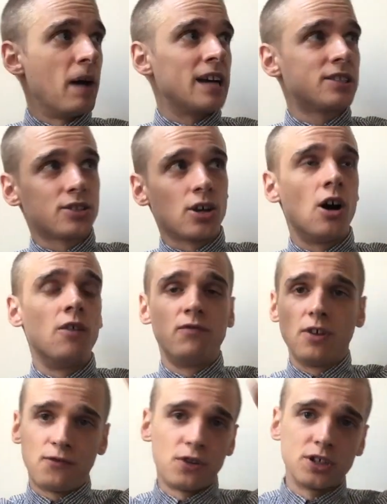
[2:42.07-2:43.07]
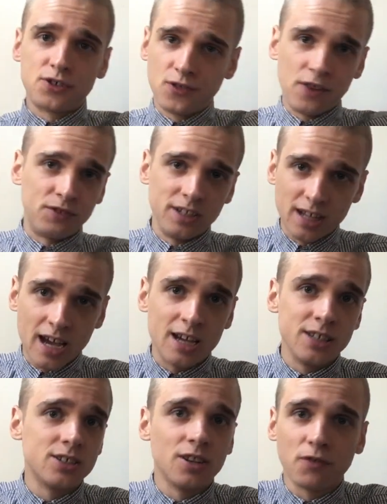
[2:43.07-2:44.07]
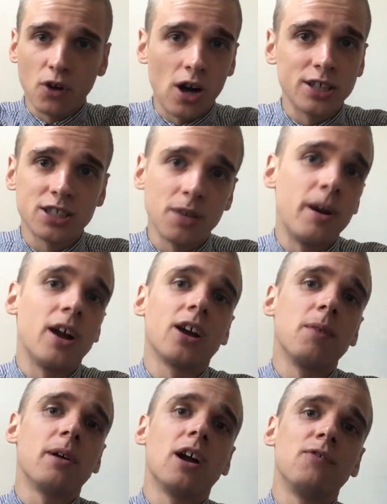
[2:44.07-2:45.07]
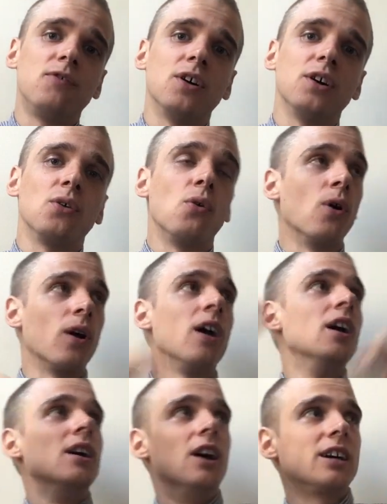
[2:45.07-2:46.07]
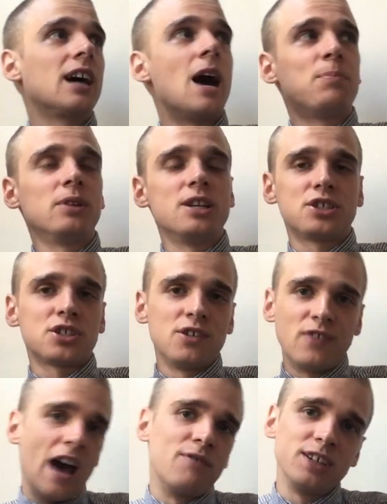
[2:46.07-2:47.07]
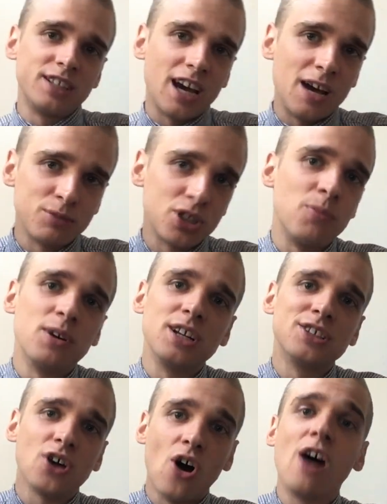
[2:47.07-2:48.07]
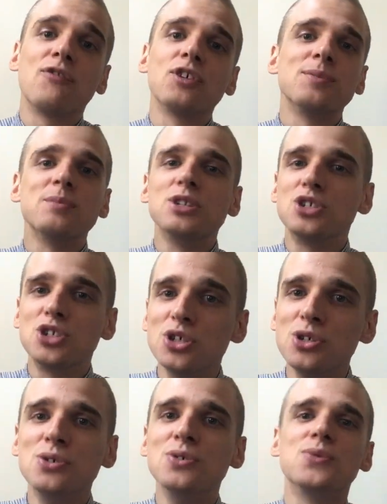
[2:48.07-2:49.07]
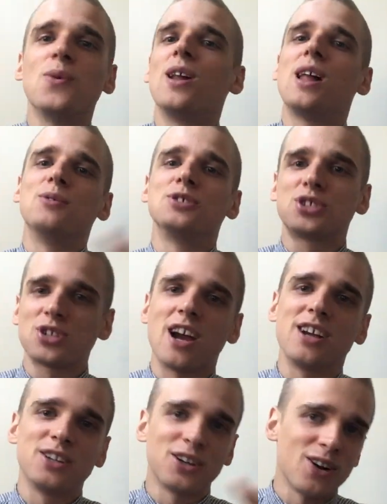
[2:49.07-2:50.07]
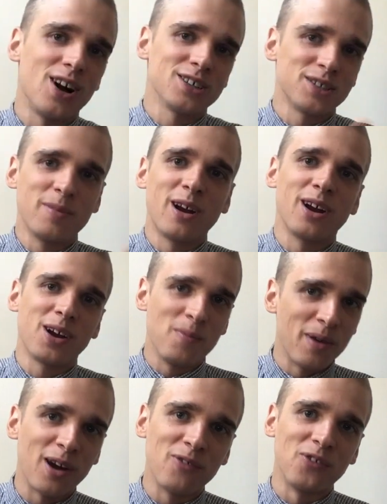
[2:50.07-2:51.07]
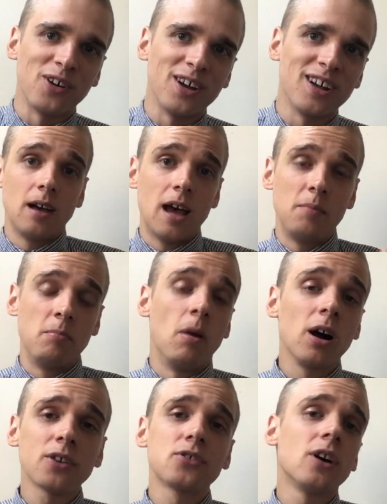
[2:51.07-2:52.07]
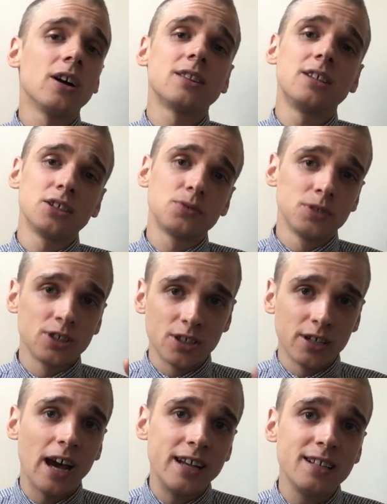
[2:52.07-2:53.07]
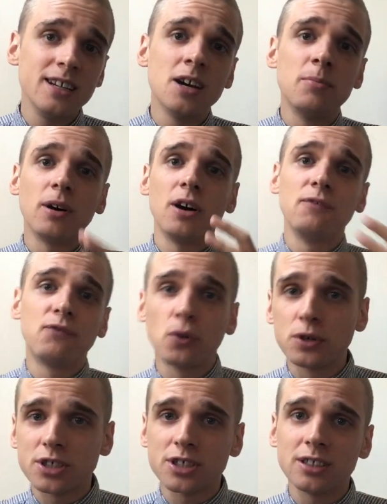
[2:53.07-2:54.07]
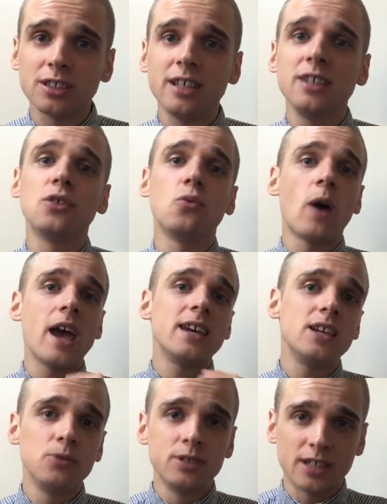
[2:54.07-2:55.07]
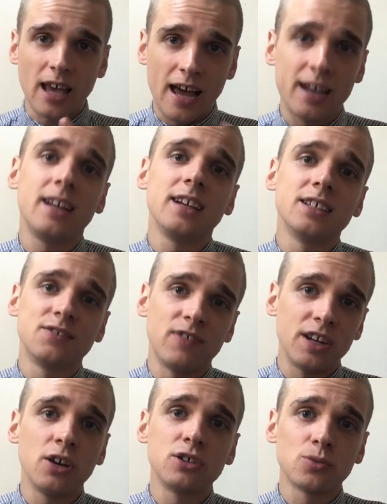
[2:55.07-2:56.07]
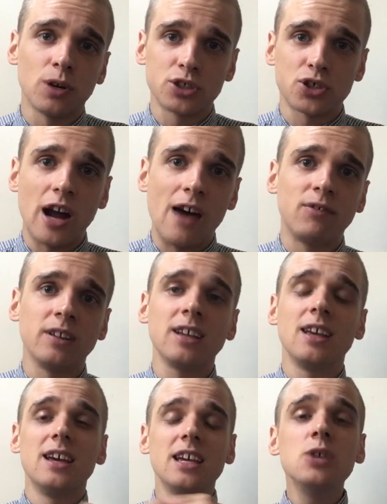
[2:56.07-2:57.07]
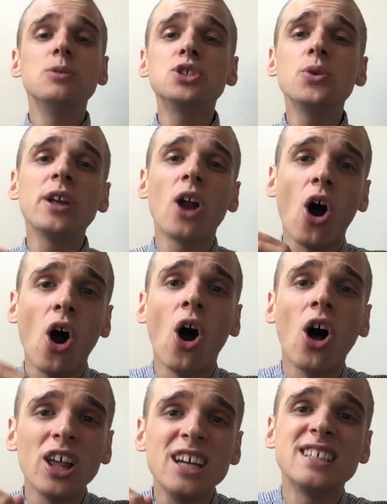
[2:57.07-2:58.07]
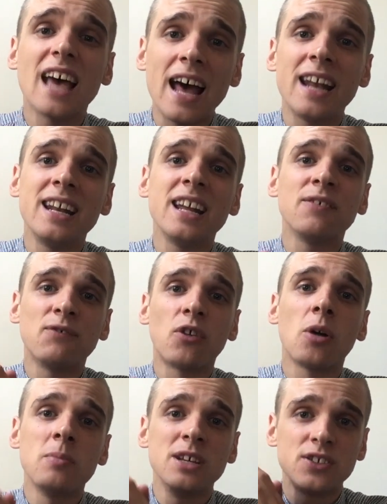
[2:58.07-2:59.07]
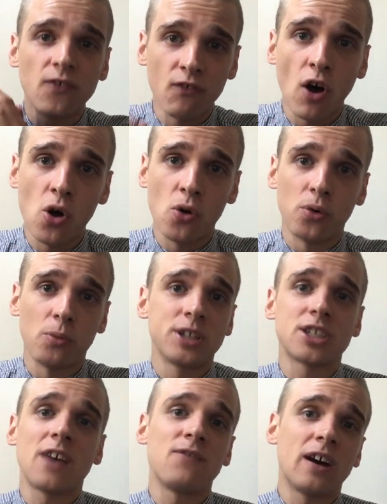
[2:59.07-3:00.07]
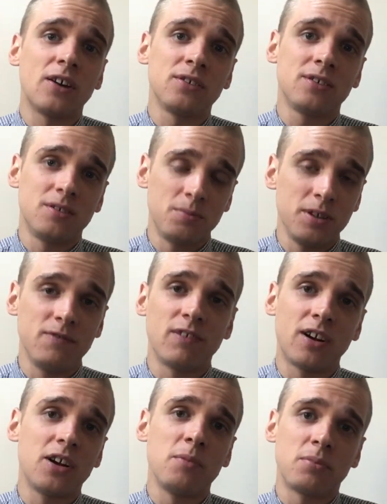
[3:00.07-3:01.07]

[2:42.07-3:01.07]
Best of the first fifty days of crossing America barefoot, or a compilation of every time someone has offered me shoes while I was trying to cross America barefoot. And Mark thought this was a good idea, but unfortunately, the way he was editing his videos while traveling, he was doing all his editing from his phone, which I found to be very